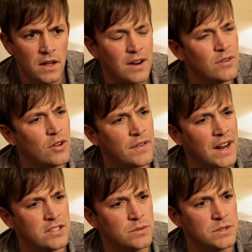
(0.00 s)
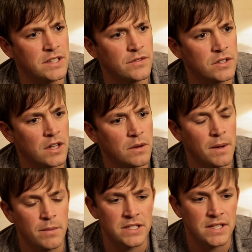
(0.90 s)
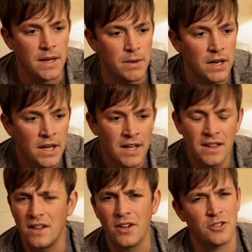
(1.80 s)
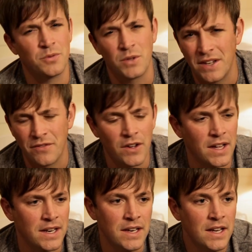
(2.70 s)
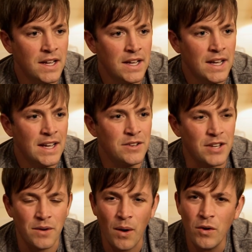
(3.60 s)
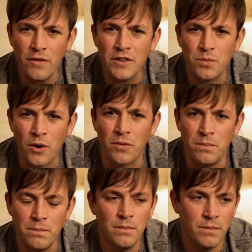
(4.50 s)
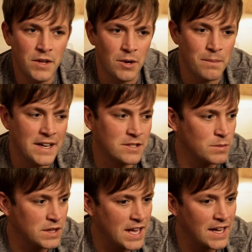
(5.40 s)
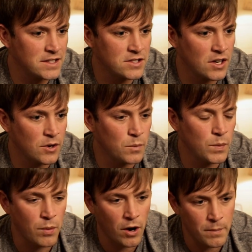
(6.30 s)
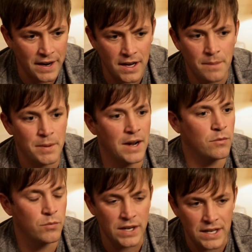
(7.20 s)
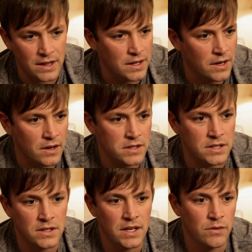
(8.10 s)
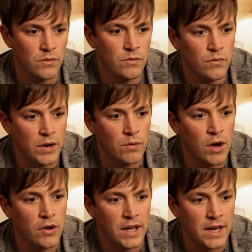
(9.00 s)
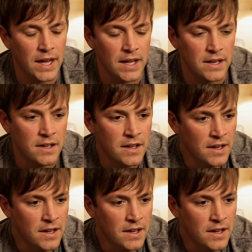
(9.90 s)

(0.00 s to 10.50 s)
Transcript: I don't know if it actually was a different title, maybe the same, but the lyrics were different. And he was like, I wonder if it's worth, messing with that. And so we brought it back up, and I redid the lyrics and rewrote it. And